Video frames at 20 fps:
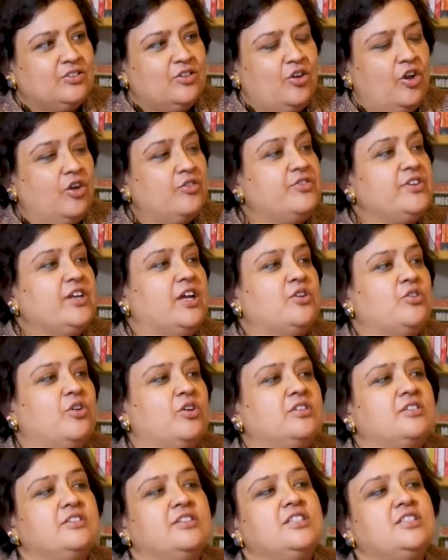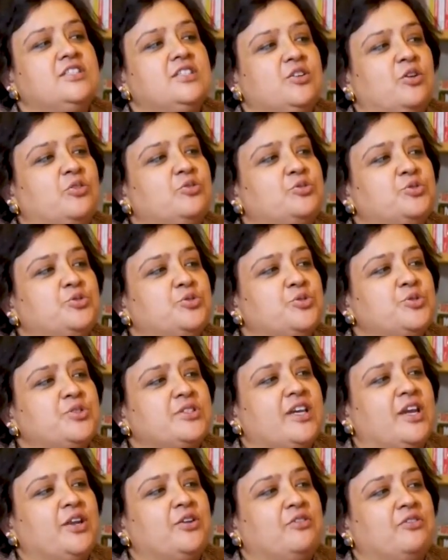Or we are not reaching out to those
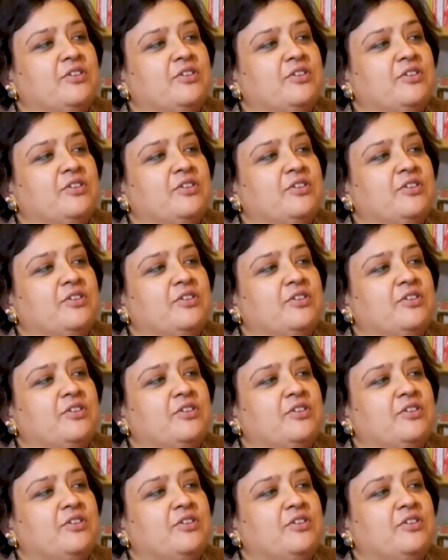kind of